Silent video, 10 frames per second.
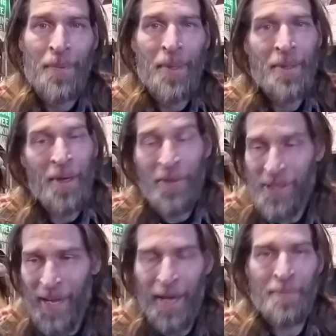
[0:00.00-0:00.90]
Now,
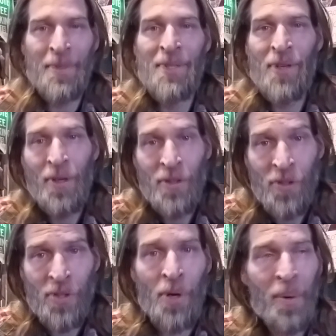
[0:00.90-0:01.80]
this happens
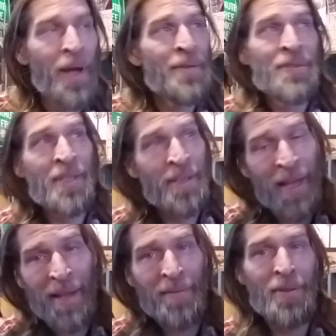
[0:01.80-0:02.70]
so often, and
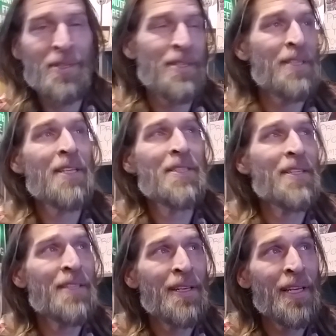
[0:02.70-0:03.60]
I have all the
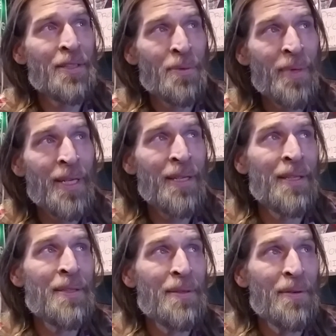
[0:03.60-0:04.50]
statistics I'd like to
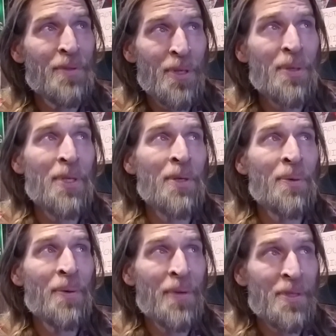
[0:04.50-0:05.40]
read to
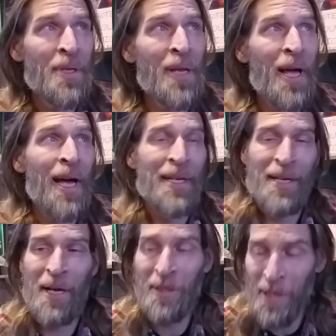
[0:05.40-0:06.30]
you. There's a lot,
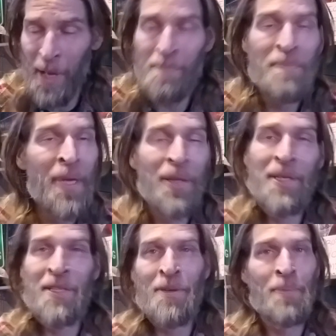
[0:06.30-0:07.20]

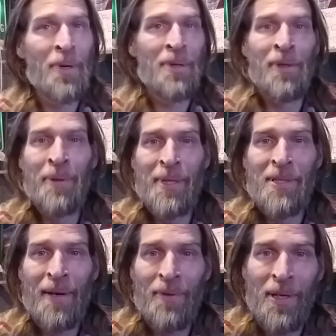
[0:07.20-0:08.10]
millions of
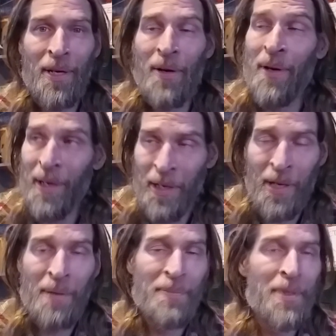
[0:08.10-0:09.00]
burglaries every year,
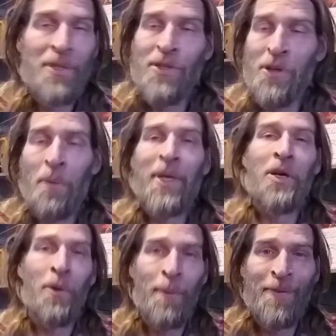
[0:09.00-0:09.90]
and so many
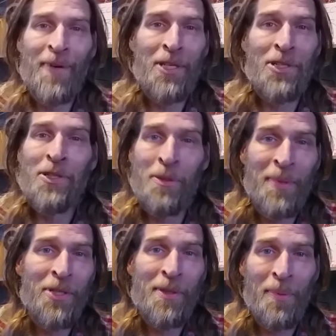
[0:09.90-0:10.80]
home invasions, you'd
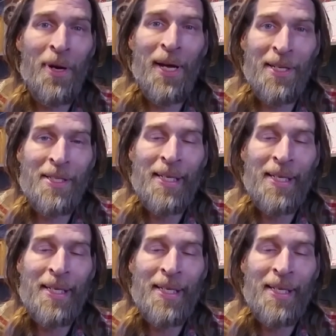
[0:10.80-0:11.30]
be surprised.